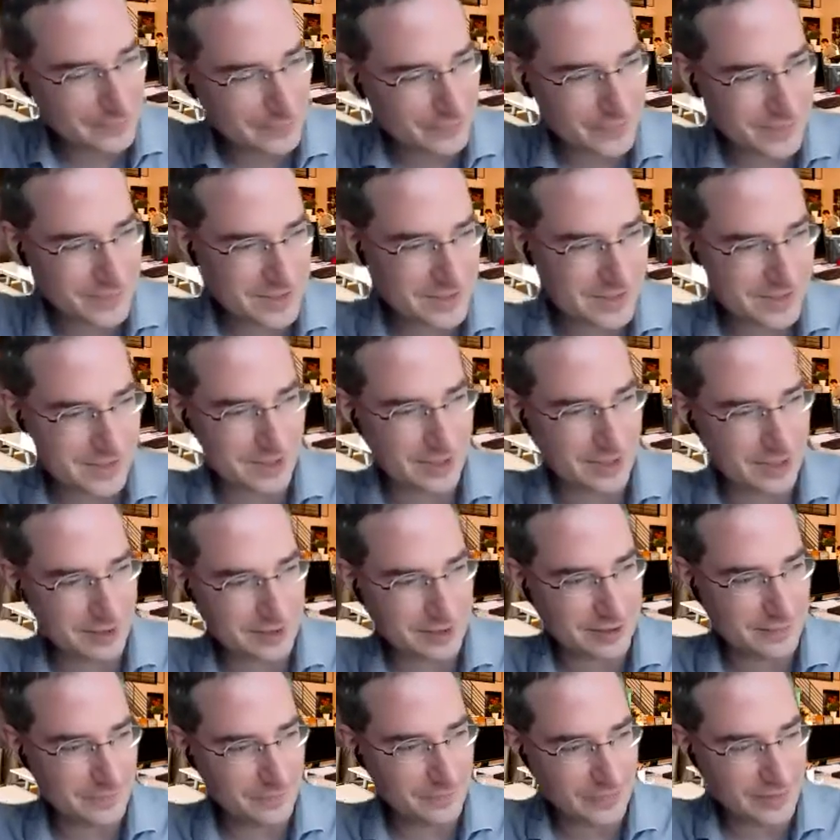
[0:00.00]

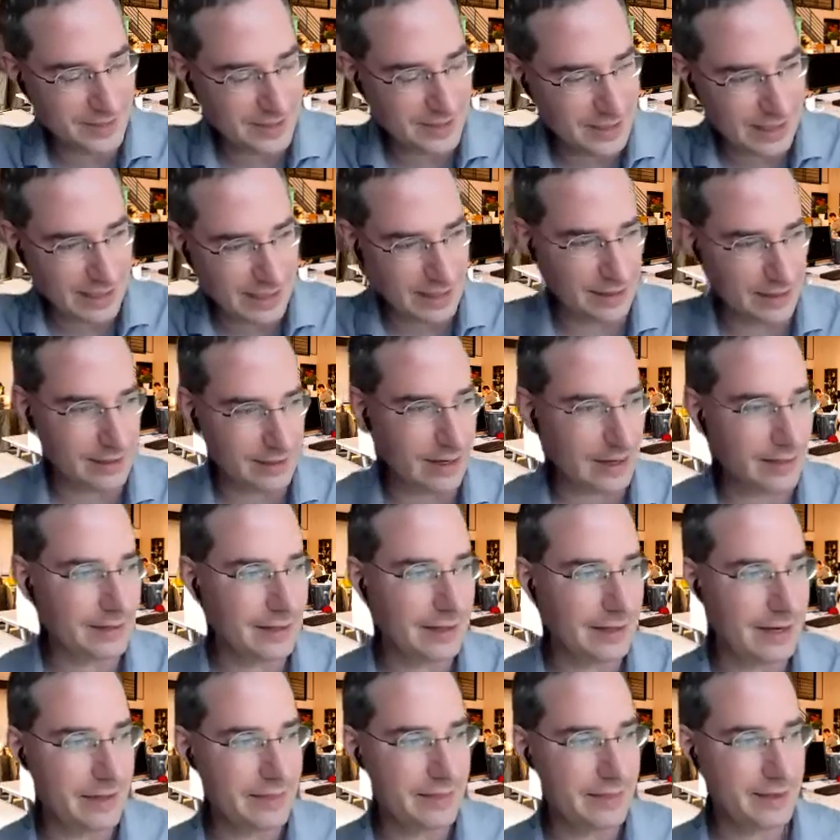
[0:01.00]
So yeah,
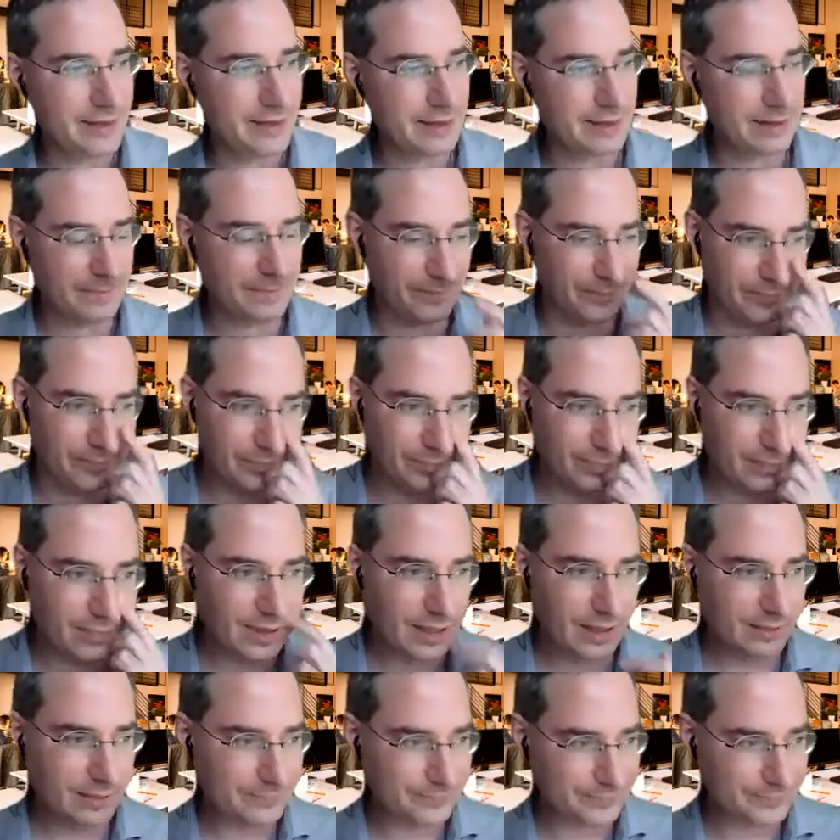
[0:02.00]
I think,
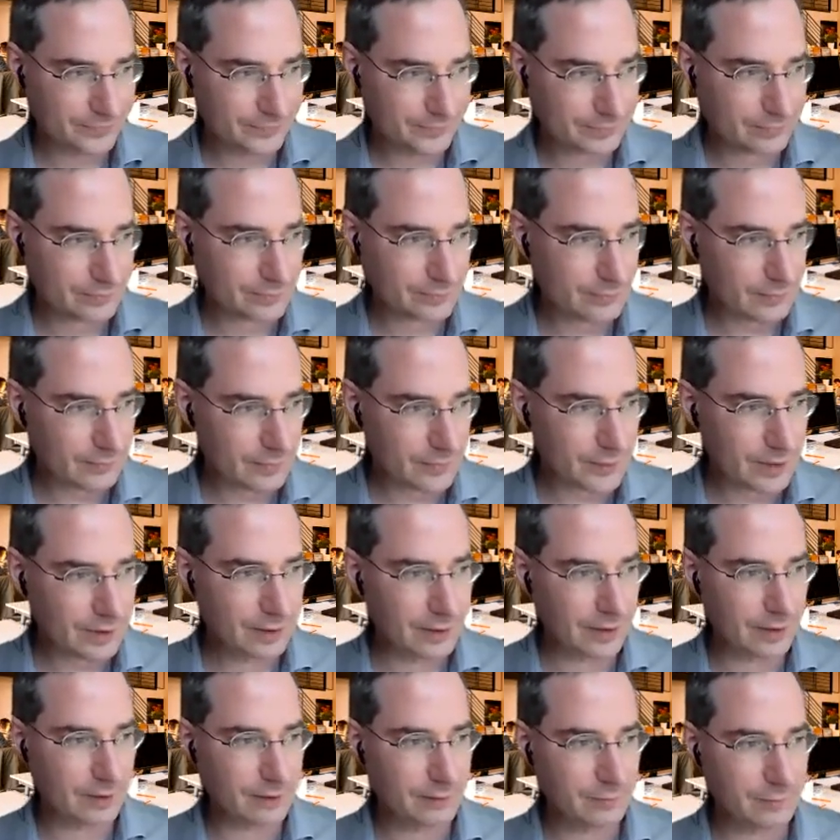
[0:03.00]

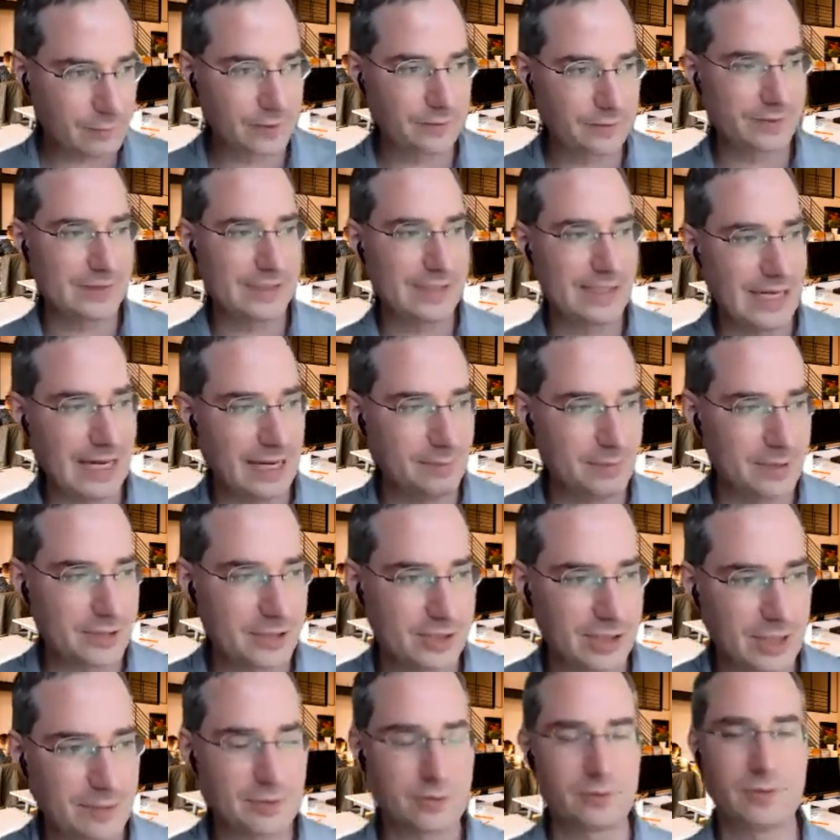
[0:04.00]
we've
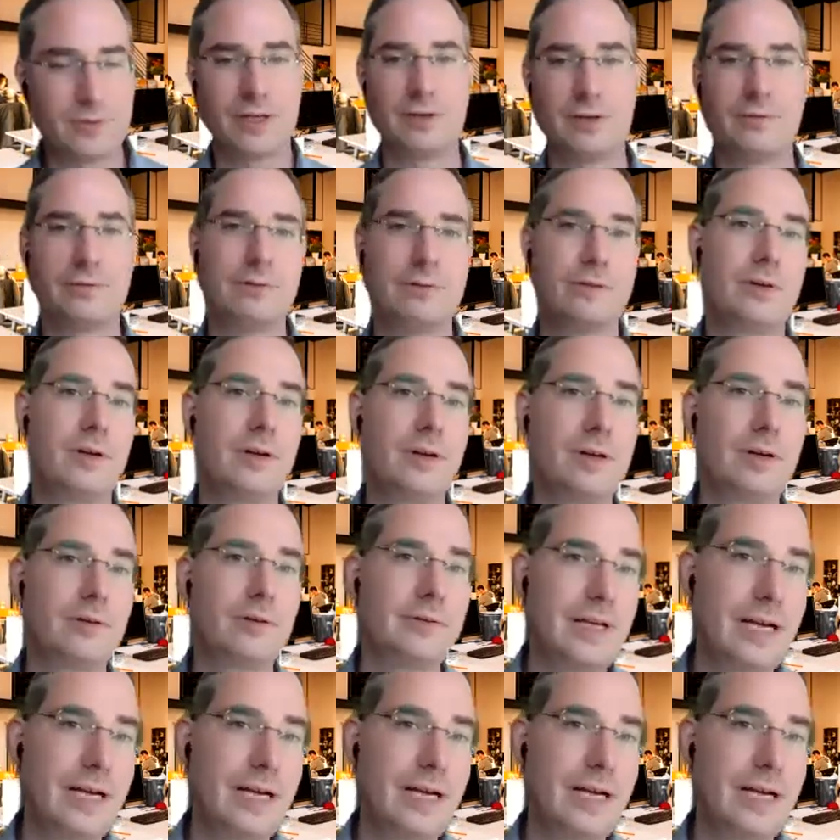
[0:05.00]
established, number one, we